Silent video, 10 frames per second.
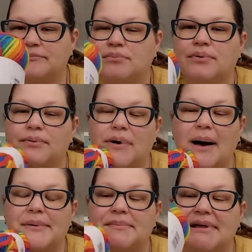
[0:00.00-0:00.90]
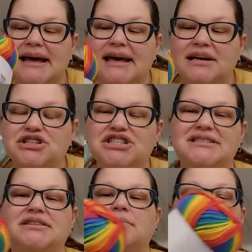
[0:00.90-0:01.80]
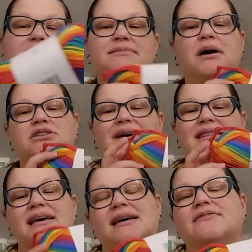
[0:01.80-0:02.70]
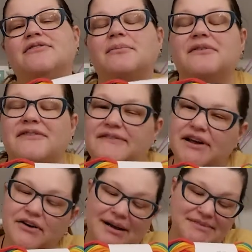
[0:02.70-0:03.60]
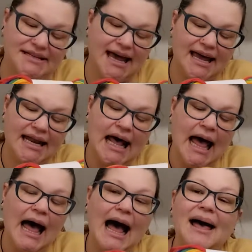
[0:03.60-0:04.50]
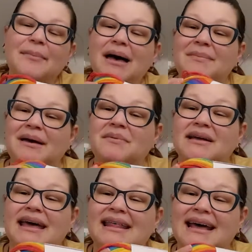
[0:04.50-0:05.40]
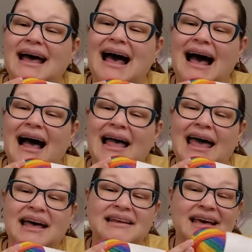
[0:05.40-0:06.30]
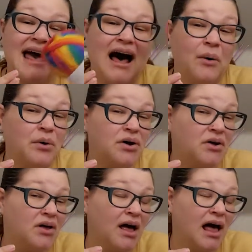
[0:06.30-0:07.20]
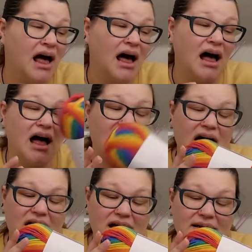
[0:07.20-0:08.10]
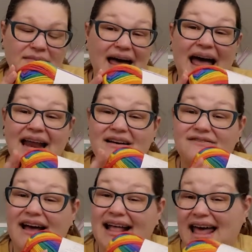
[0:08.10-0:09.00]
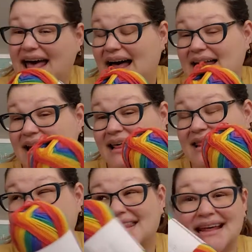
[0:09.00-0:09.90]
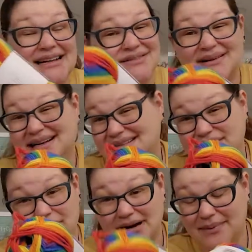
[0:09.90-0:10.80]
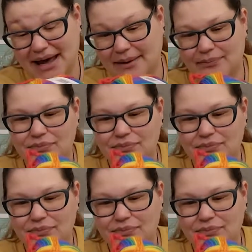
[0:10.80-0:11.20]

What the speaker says: Probably, she's still pretty small, so I think from a 50-gram skein I might be able to get like a hat and a cowl. And if I can, then that's what it's going to be.